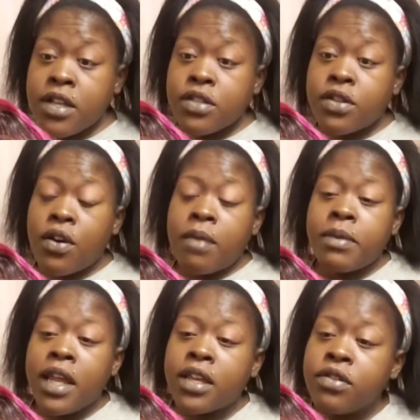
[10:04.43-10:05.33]
So I'm
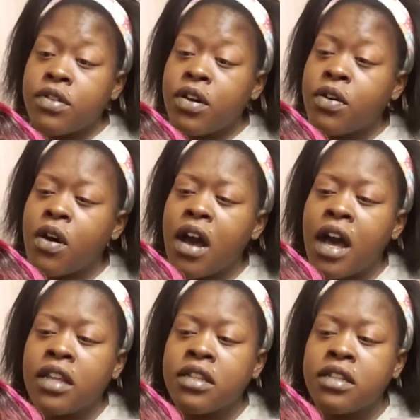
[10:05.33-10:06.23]
like, you know,
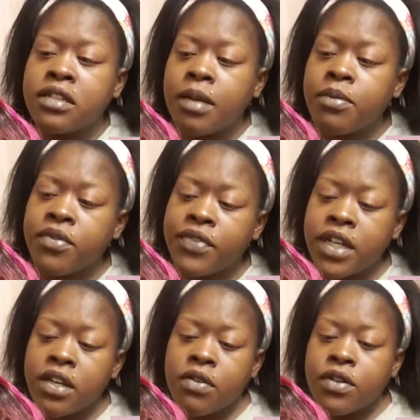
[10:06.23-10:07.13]
I looked up a
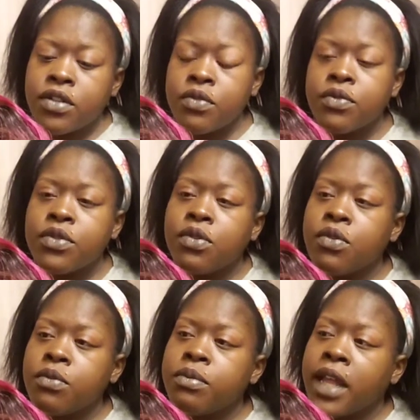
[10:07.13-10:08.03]
video on
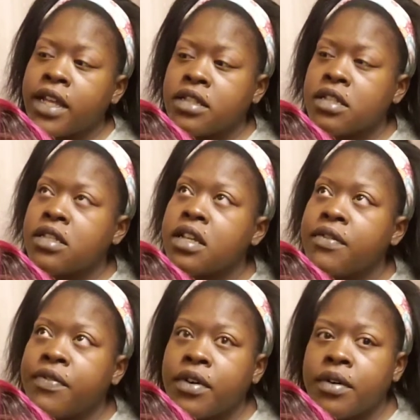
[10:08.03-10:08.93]
YouTube, like, to see if